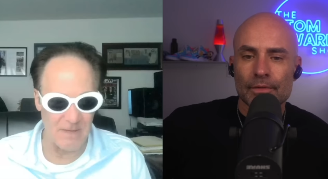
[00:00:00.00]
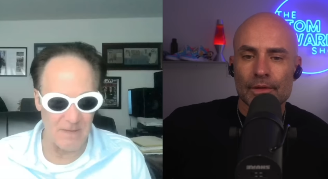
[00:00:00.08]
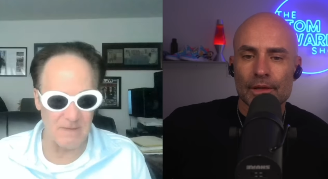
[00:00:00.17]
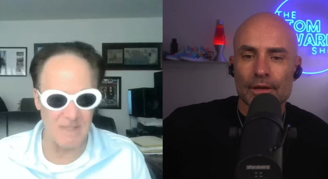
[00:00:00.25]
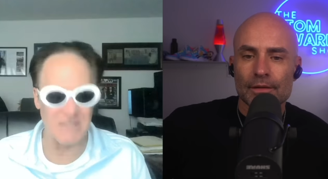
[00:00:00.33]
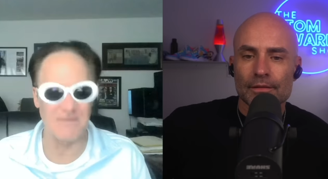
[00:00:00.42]
Speaker 1: a
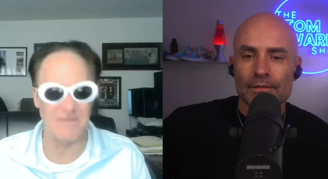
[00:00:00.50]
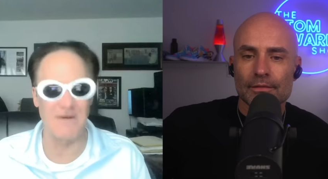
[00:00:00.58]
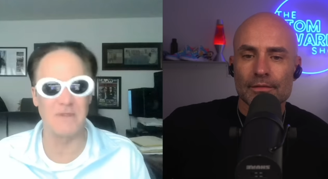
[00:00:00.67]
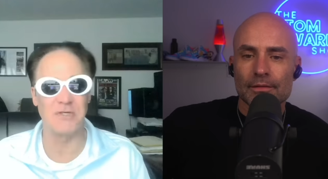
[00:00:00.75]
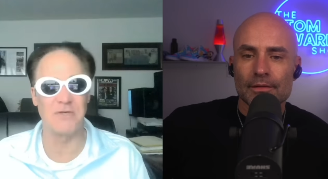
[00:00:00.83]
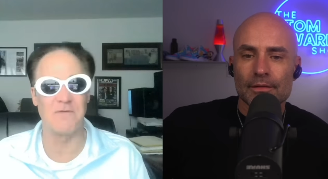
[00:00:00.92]

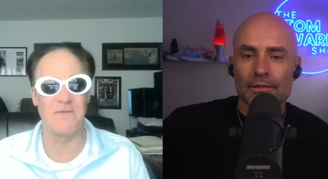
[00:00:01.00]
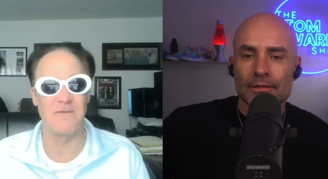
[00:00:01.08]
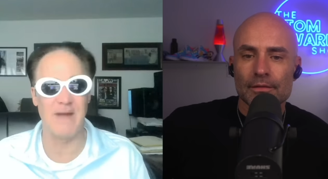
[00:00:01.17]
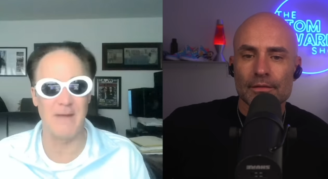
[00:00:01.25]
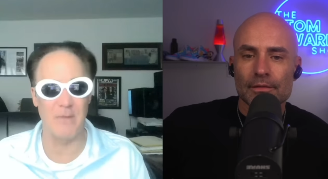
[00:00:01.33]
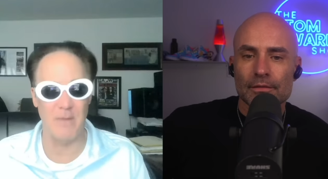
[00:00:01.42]
dysfunctional
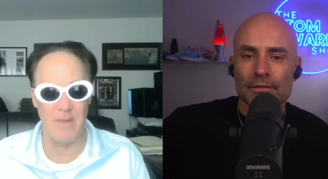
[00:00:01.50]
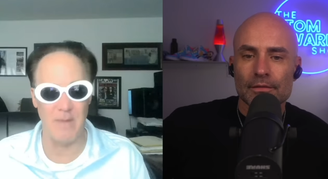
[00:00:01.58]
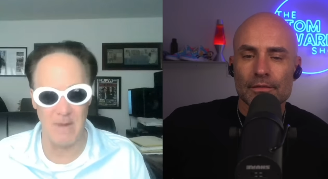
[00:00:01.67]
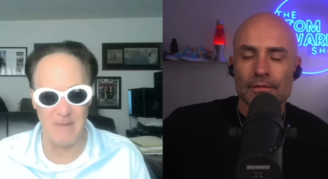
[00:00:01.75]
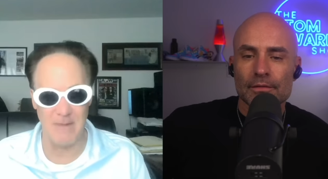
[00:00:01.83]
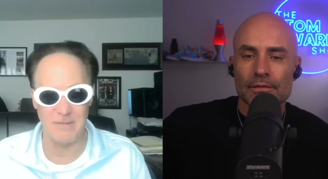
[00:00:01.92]
family where my
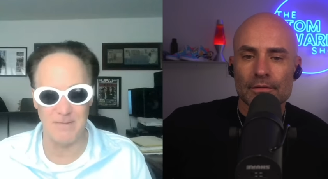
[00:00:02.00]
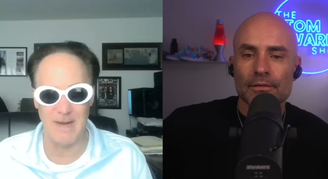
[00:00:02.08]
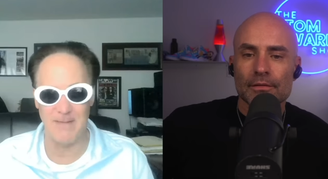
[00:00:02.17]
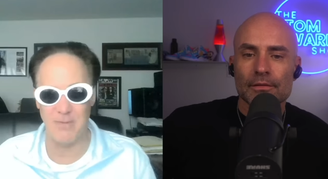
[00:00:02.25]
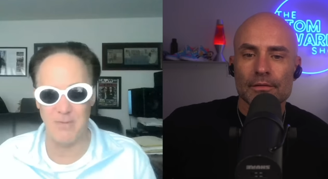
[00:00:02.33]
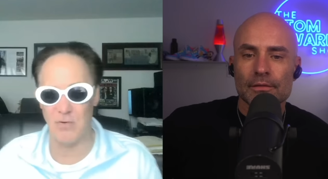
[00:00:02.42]
mom was
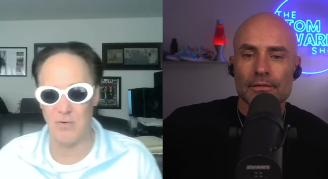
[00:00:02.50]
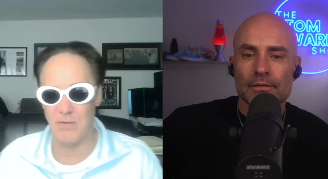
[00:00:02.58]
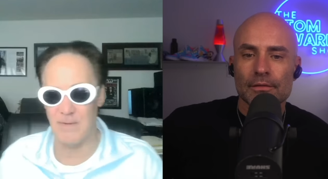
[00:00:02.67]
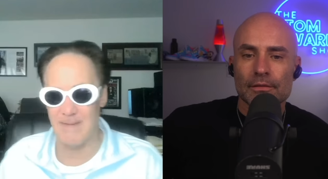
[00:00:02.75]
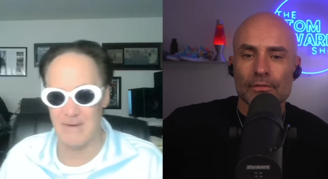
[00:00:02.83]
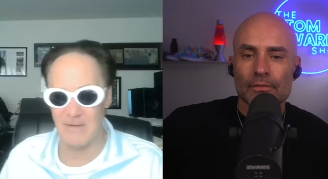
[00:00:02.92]
bipolar
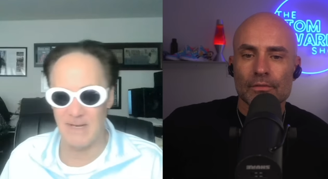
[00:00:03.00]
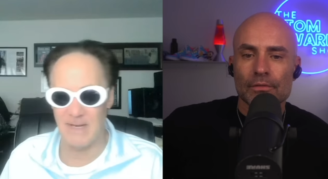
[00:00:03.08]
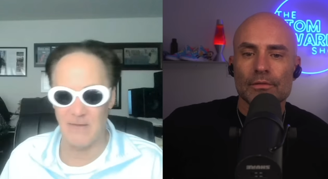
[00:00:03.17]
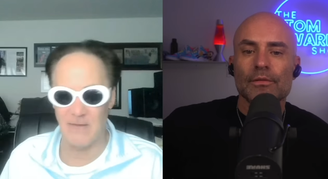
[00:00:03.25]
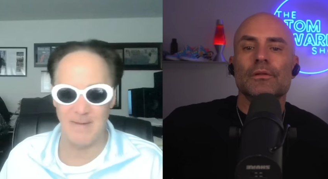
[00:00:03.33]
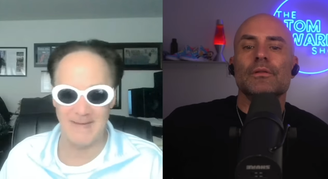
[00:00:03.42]
and mentally
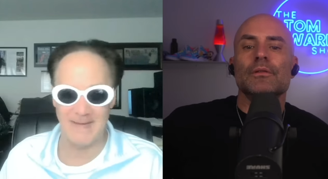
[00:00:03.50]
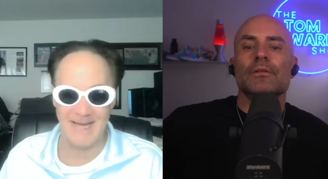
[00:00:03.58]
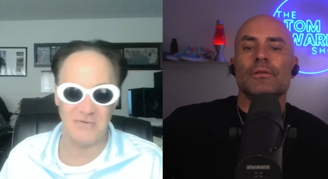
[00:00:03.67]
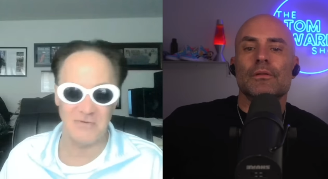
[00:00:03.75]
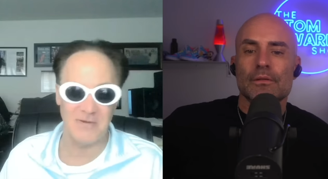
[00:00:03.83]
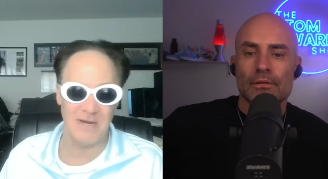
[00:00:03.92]
ill, and my dad
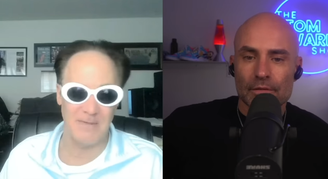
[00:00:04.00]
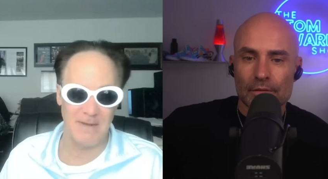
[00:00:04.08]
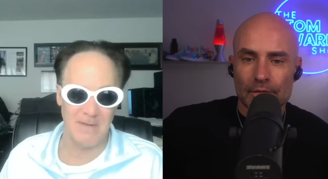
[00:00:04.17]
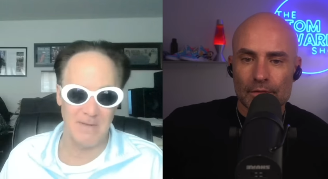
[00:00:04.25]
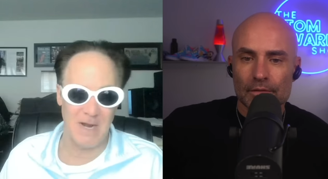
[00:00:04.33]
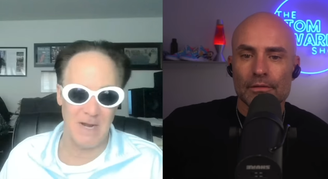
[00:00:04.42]
took care of my
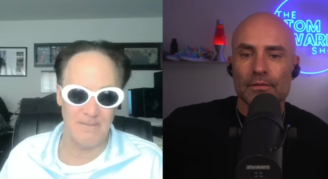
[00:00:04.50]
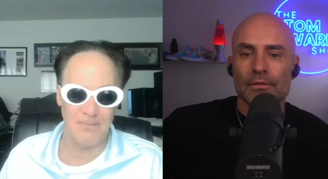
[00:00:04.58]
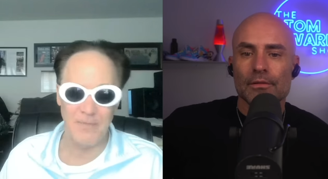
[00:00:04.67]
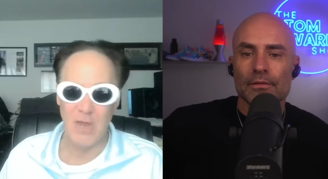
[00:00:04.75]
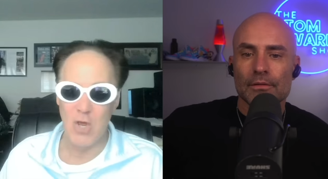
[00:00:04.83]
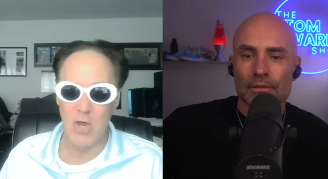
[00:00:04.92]
mom.
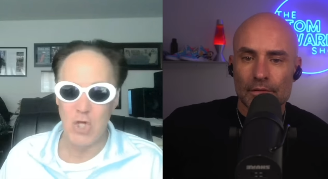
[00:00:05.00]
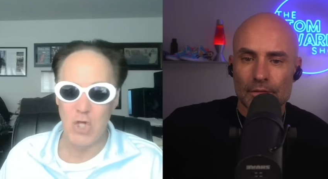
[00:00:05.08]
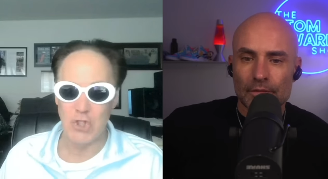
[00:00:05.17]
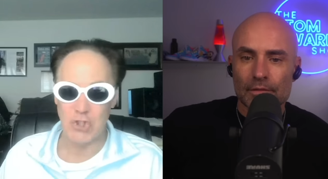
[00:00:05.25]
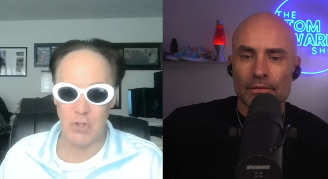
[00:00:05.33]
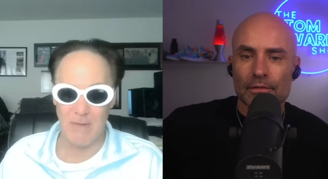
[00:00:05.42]

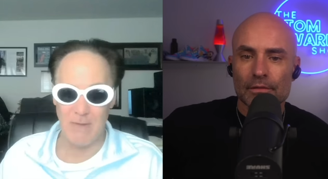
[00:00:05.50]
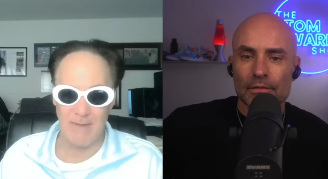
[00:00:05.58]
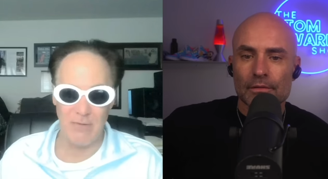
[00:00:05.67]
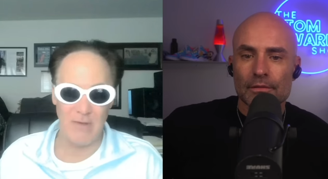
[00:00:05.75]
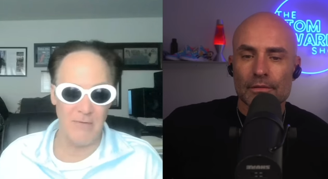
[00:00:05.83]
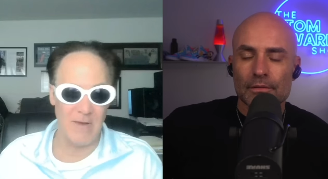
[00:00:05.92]
So my
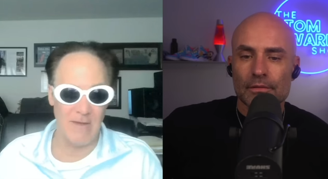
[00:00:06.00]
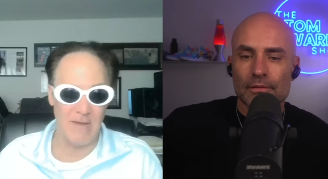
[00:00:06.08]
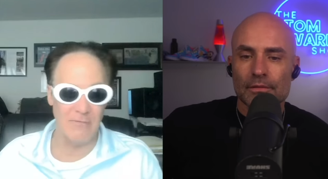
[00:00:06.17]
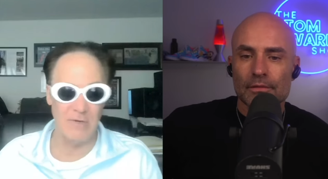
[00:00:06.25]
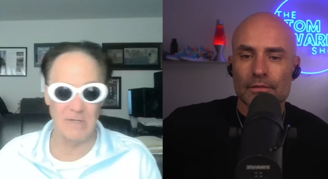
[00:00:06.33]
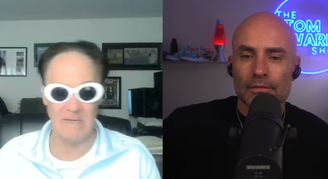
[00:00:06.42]
brother and I
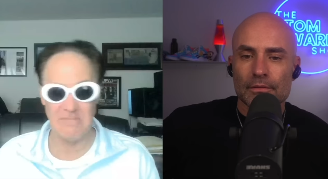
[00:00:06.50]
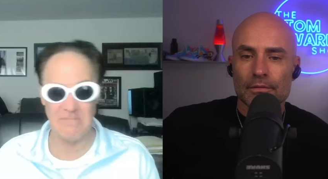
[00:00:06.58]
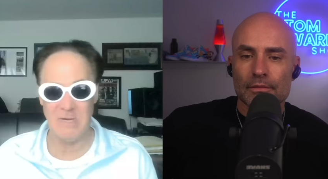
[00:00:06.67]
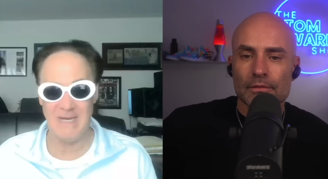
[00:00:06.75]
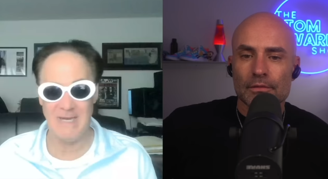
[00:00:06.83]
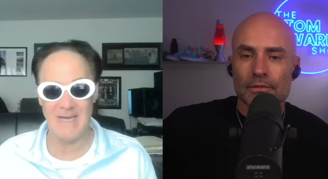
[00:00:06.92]
really,
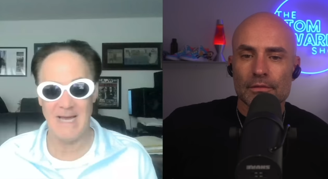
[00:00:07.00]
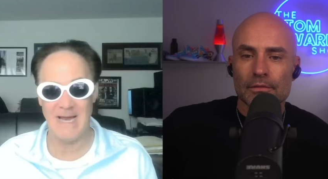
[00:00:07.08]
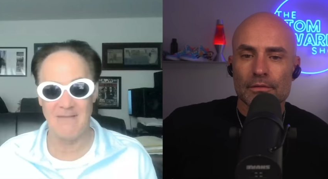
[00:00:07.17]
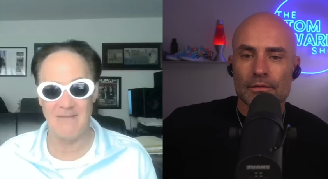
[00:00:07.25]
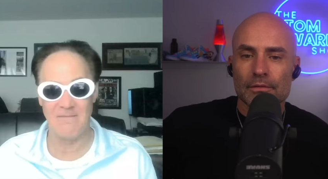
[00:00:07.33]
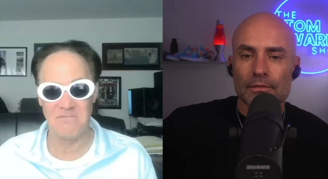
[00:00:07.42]
we didn't
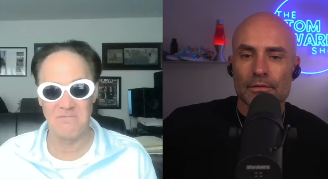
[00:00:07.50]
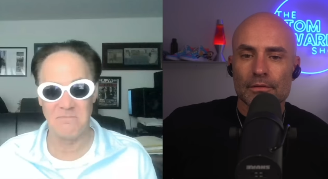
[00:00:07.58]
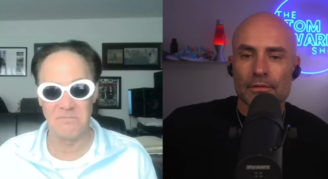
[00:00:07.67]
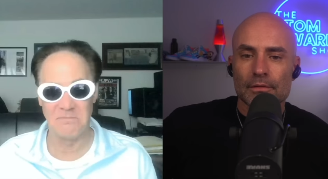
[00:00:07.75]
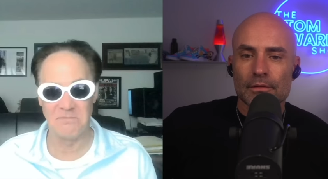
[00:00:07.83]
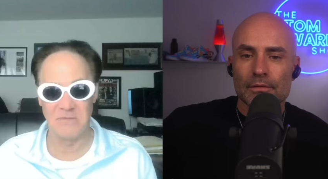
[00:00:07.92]
have
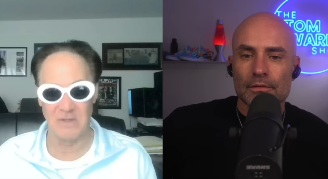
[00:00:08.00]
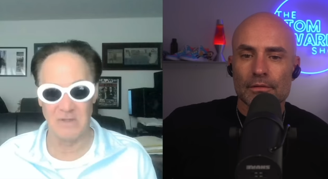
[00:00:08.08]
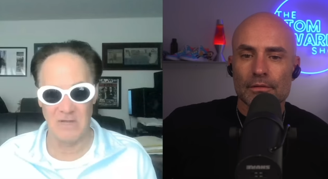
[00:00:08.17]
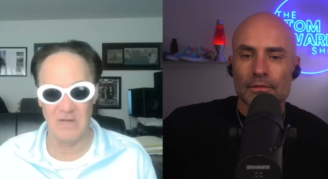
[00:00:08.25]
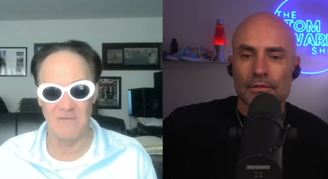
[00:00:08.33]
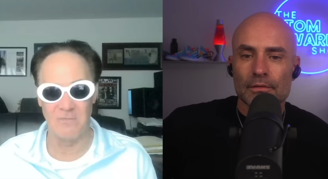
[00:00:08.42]
the
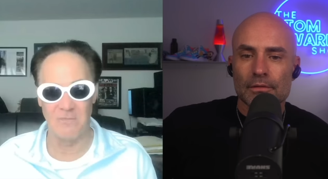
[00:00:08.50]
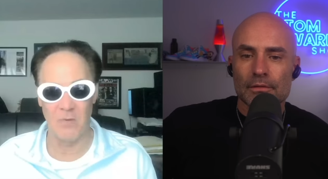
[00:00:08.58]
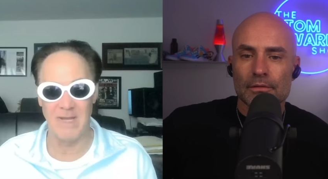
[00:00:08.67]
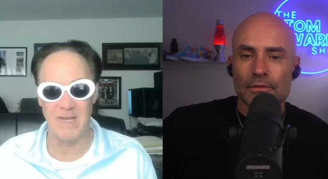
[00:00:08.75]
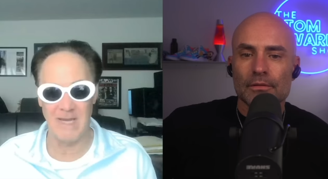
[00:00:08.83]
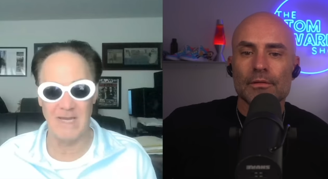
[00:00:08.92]
love
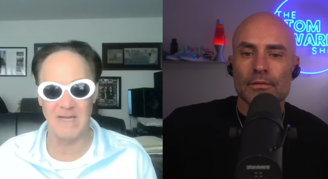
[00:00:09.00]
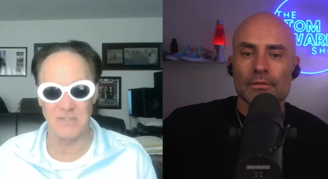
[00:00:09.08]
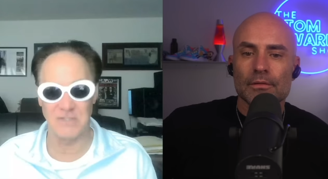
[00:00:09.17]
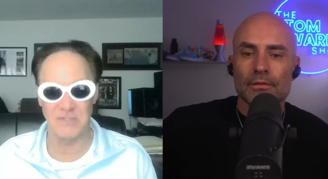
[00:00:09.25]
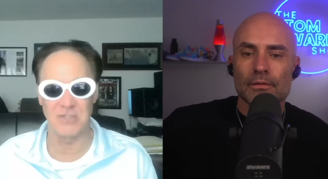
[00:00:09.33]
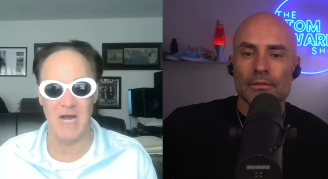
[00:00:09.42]
we needed as
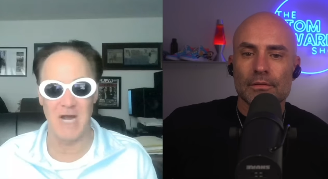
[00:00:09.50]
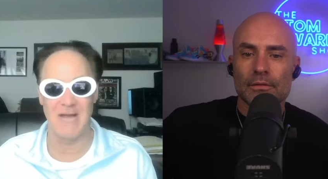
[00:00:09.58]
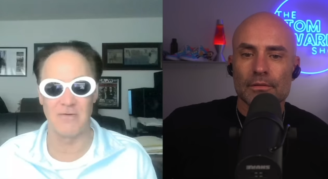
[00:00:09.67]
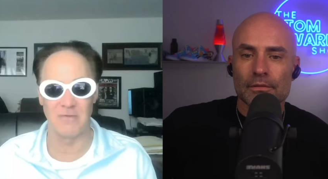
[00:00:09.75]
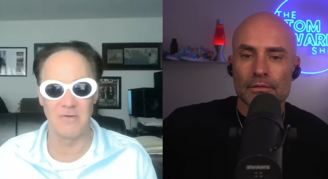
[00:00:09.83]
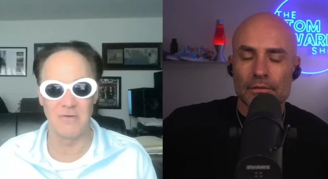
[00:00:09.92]
a
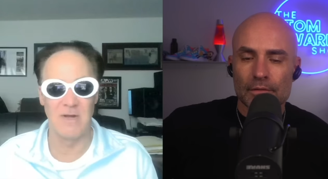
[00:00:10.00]
child.